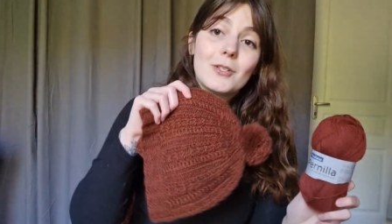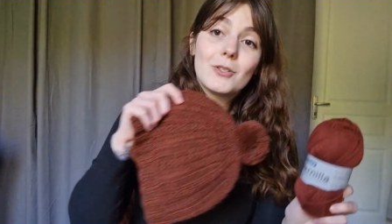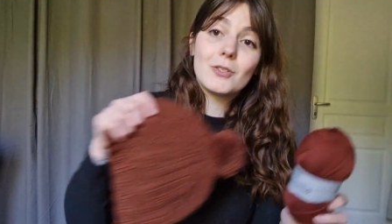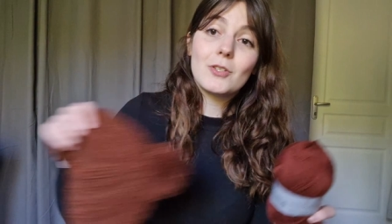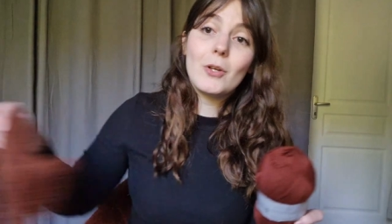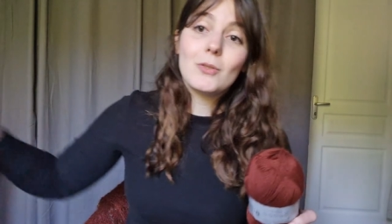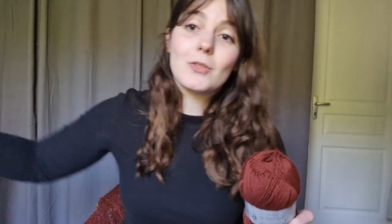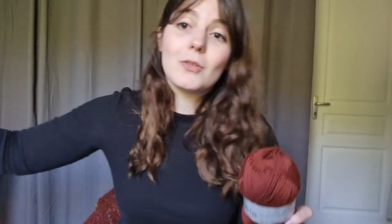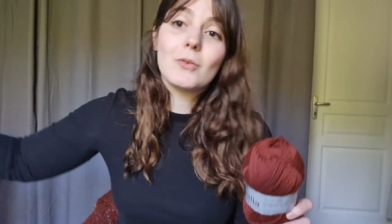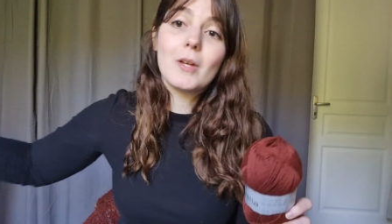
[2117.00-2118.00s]
just showed
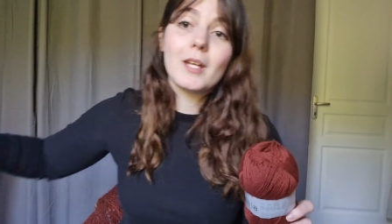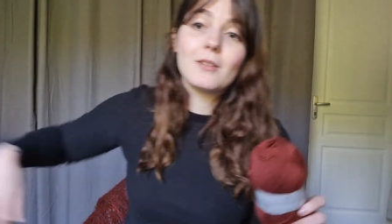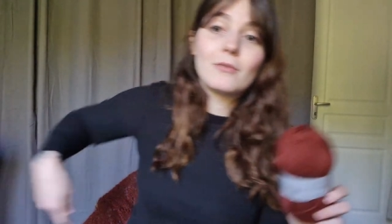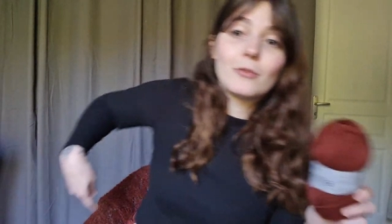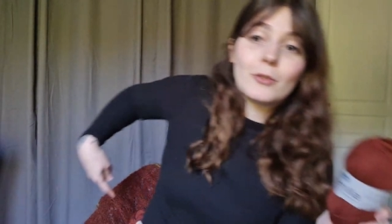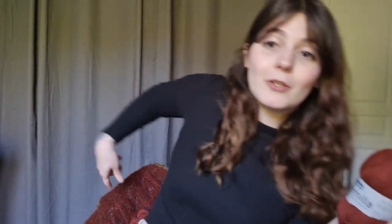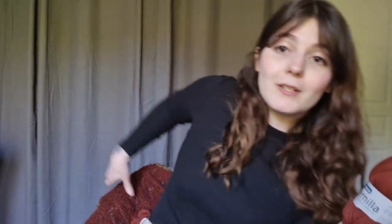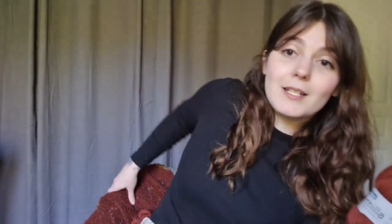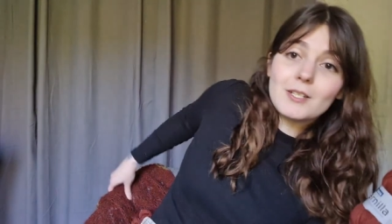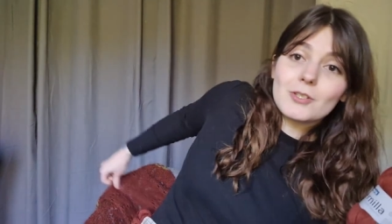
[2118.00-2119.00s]
you, and for
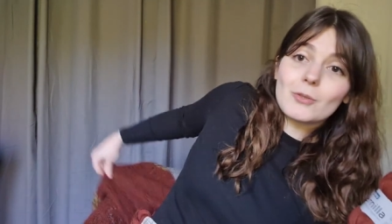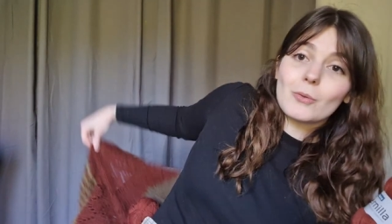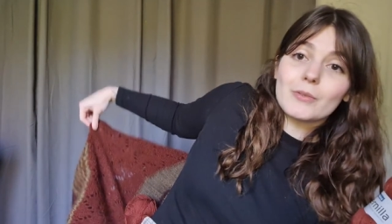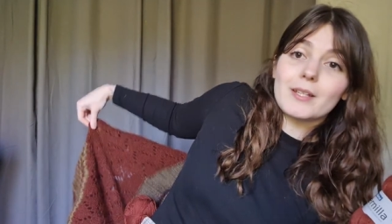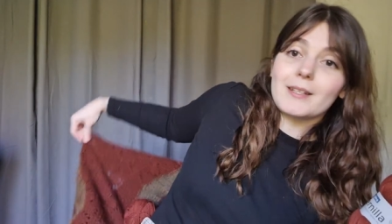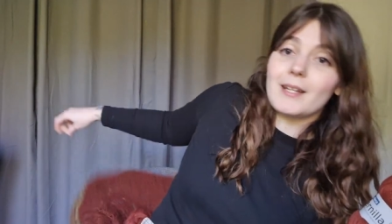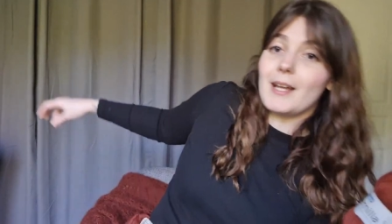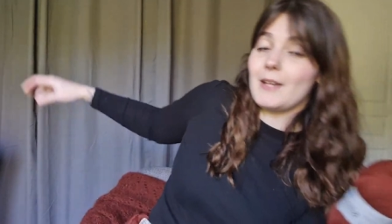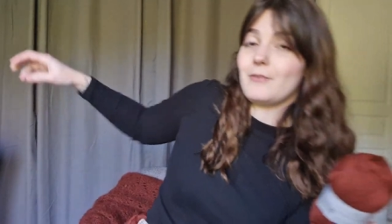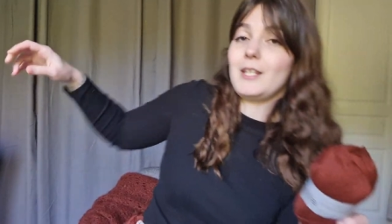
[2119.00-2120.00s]
this shawl that I
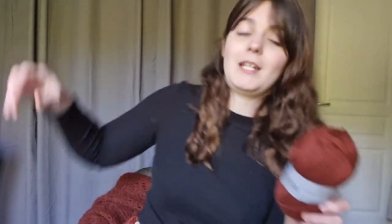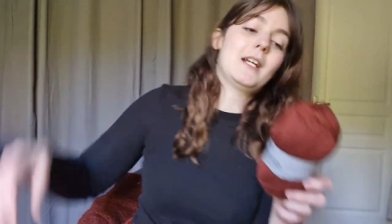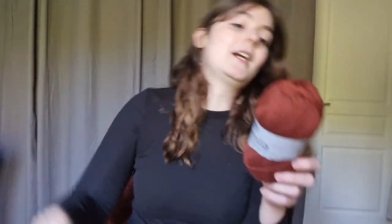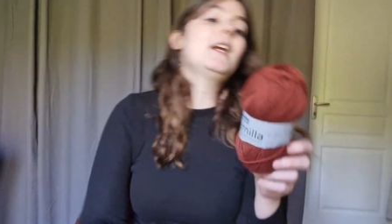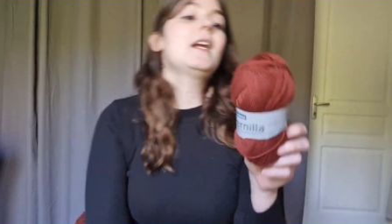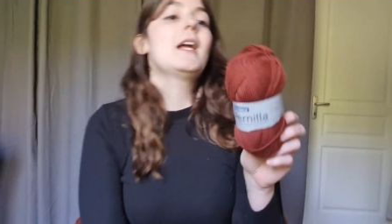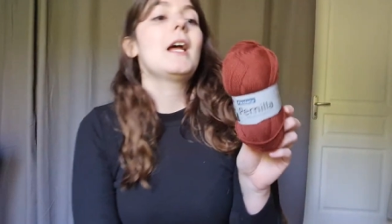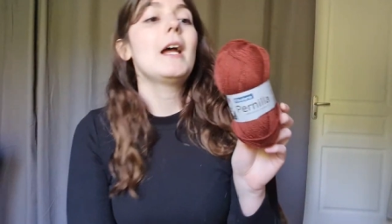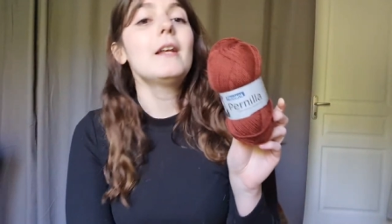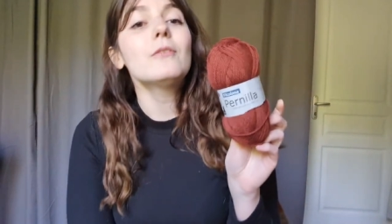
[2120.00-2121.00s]
have here,
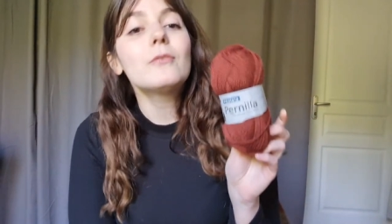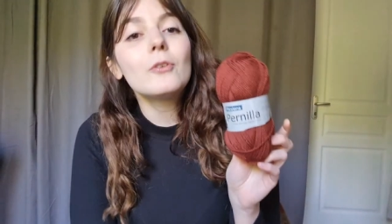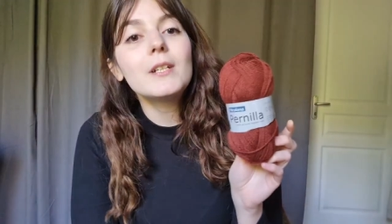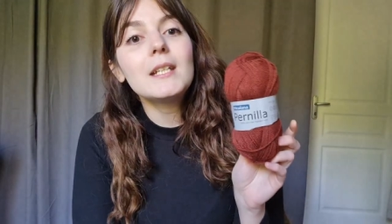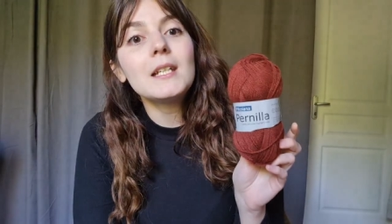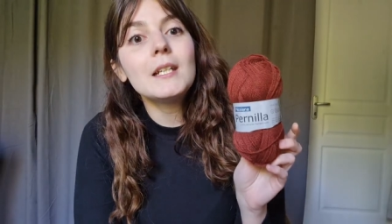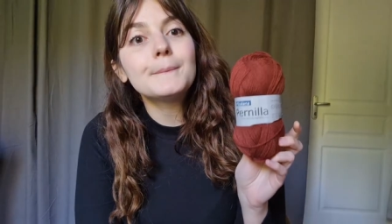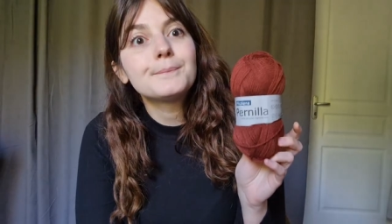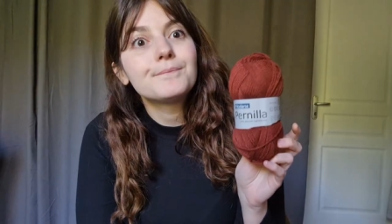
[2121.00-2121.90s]
and for the